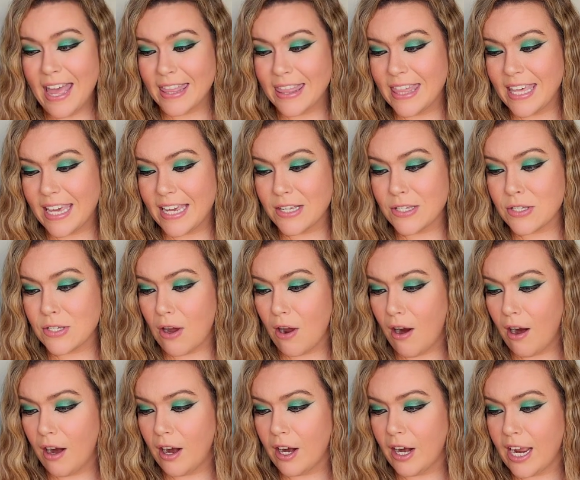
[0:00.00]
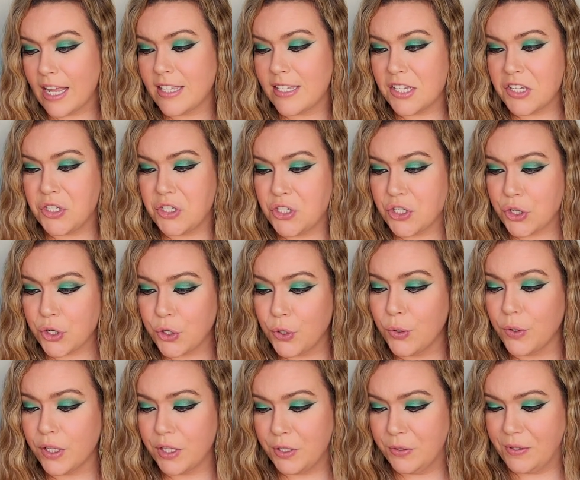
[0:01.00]
These are, it says 2
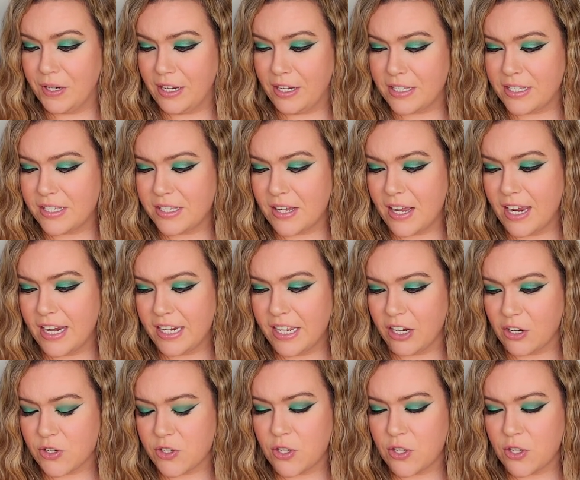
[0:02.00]
units in here.